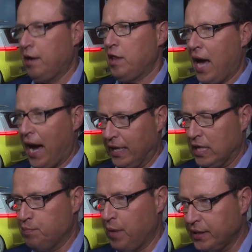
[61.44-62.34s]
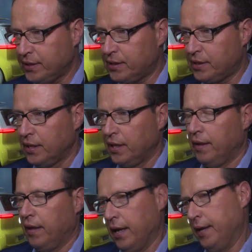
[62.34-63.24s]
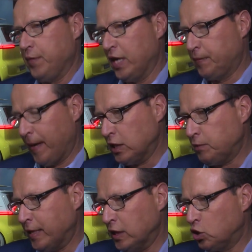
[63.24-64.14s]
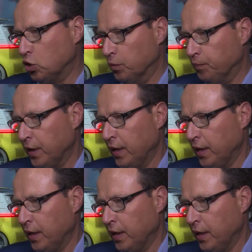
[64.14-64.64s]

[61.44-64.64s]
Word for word: and the ID Buzz um, in 2022.